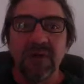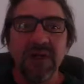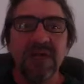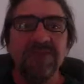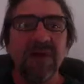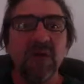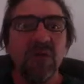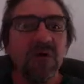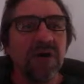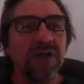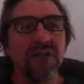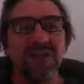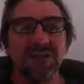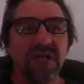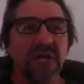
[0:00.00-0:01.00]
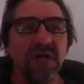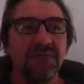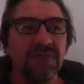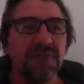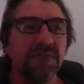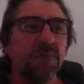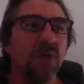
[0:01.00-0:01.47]
if I wanted to save
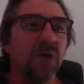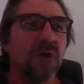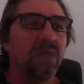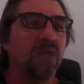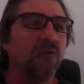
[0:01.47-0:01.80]
this for whatever